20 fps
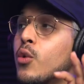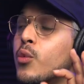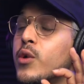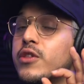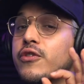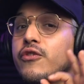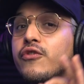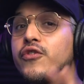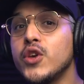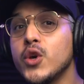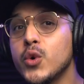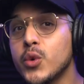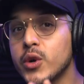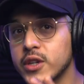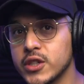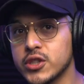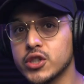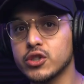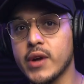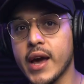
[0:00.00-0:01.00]
with fewer
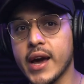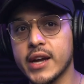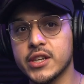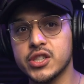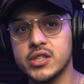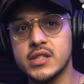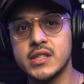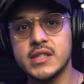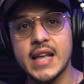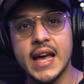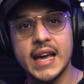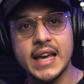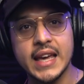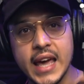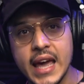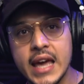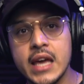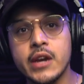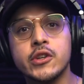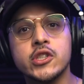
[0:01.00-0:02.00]
distractions that
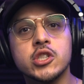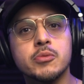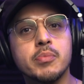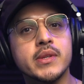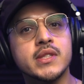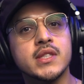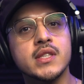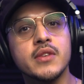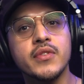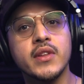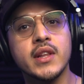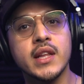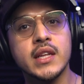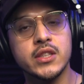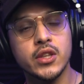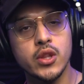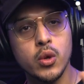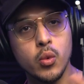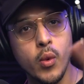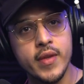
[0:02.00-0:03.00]
cater specifically
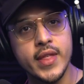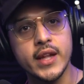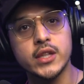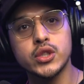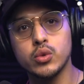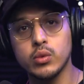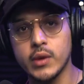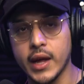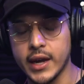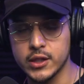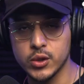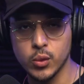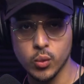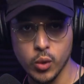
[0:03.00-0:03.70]
to the way that you like to